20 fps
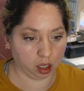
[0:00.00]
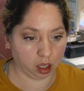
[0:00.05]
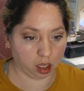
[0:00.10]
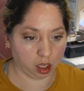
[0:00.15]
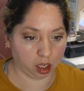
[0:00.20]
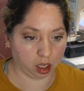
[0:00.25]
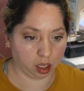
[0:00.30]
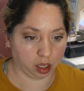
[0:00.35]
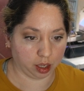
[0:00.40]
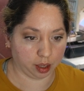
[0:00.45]

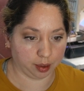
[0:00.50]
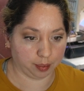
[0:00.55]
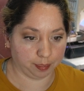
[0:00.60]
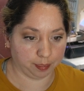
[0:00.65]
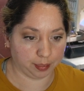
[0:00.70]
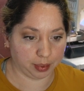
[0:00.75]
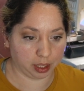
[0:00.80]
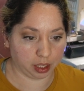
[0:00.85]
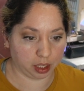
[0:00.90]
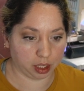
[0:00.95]

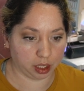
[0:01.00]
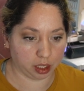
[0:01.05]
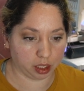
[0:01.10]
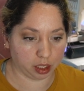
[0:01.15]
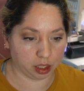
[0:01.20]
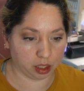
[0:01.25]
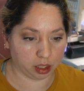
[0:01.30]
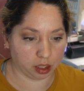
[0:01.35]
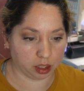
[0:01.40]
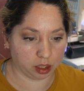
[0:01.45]
I'll
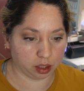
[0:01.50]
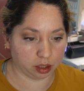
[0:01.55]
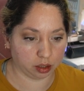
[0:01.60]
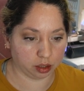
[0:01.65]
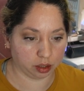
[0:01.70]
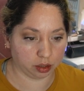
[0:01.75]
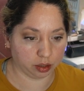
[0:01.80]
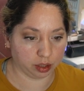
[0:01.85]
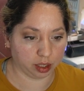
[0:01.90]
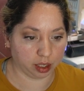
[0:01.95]

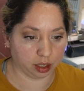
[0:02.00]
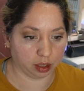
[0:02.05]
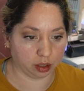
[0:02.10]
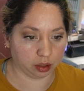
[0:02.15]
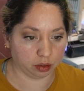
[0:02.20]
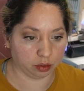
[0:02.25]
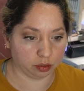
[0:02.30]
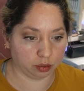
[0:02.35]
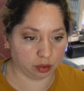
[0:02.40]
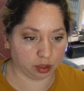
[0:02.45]
go
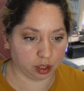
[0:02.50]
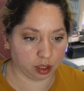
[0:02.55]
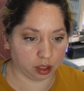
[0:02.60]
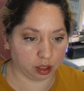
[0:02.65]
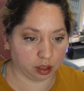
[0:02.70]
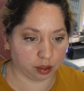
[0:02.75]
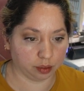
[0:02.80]
yellow. Why not?